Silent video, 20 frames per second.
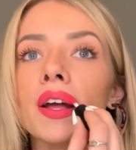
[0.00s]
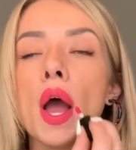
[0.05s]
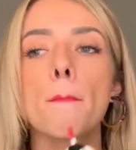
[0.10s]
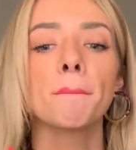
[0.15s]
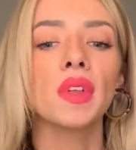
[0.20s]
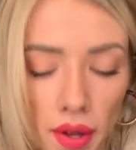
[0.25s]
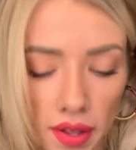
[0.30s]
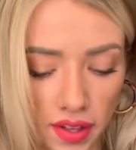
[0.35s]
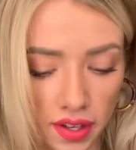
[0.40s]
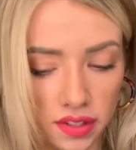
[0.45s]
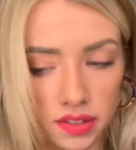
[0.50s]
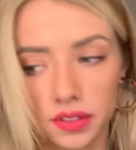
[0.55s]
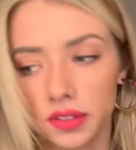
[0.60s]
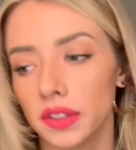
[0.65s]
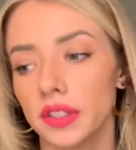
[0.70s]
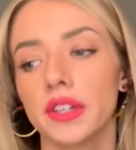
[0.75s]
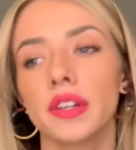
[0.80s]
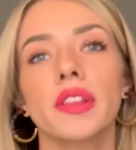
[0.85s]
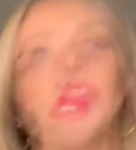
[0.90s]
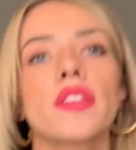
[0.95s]
Okay, that is
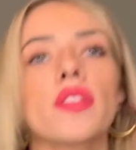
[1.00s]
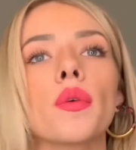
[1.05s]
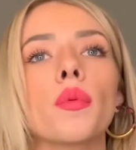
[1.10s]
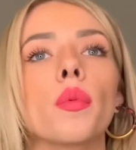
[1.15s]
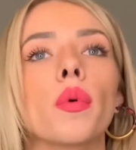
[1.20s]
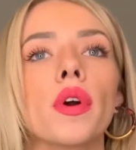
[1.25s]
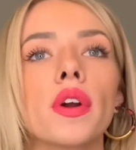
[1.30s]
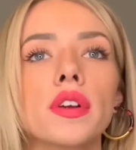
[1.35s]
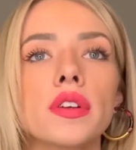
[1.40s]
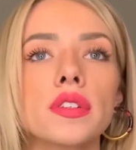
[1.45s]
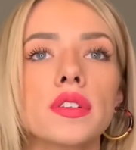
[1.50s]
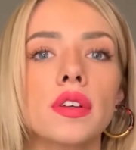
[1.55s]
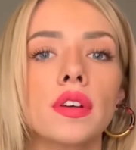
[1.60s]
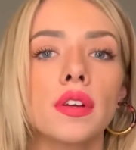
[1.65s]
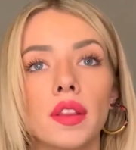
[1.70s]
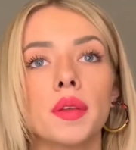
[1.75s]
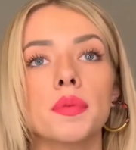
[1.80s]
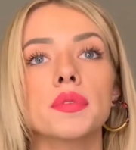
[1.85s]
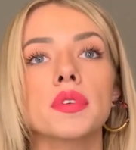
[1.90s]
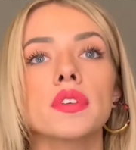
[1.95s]
literally the worst
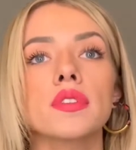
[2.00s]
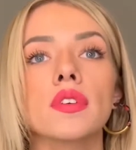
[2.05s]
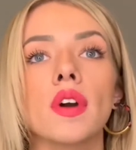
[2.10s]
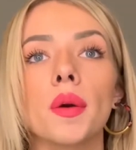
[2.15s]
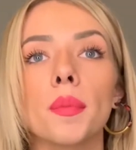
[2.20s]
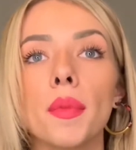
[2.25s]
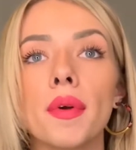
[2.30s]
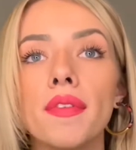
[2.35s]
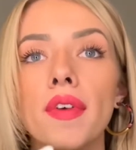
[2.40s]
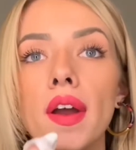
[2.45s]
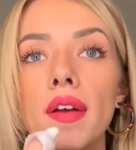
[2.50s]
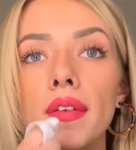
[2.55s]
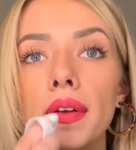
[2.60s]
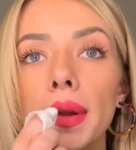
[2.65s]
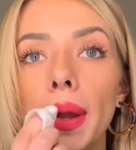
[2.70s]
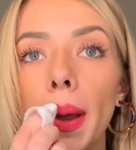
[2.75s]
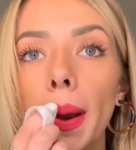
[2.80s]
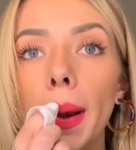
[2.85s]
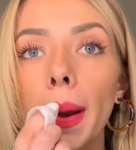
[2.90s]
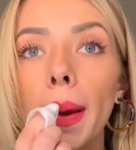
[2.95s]
lipstick job I've ever
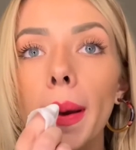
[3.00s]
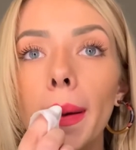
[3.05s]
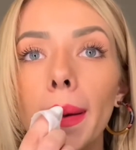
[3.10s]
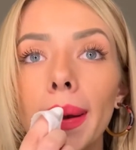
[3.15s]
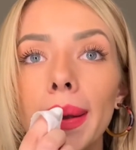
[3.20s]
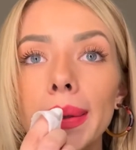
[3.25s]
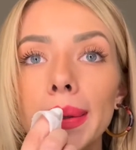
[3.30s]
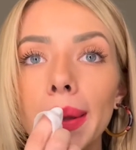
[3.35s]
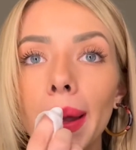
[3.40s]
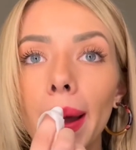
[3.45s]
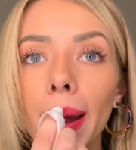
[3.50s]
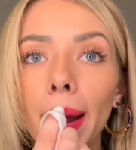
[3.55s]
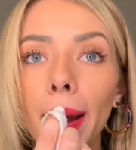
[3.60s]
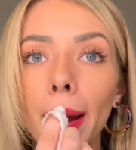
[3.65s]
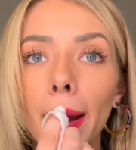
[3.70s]
done. What is that?